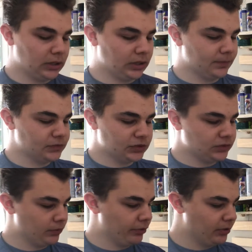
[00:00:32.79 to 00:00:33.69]
So that's
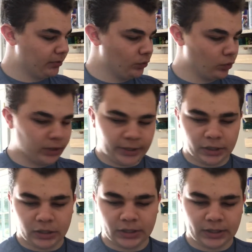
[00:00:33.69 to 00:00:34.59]
what we're going to be working
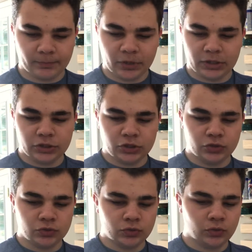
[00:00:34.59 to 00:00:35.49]
on. I think
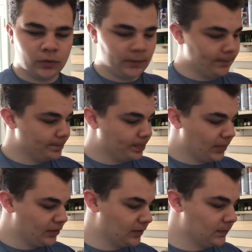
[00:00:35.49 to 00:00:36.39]

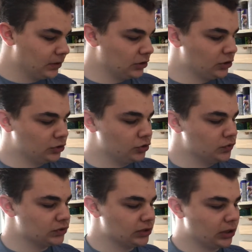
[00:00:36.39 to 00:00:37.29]
I'm going to
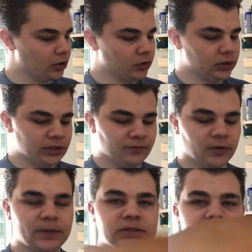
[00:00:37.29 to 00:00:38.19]
use the oak leaf
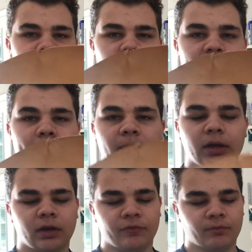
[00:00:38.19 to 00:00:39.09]
on this scrap
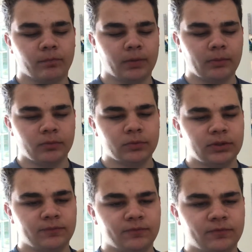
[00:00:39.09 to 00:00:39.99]
of
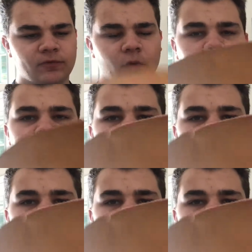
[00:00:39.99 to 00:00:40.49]
probably 4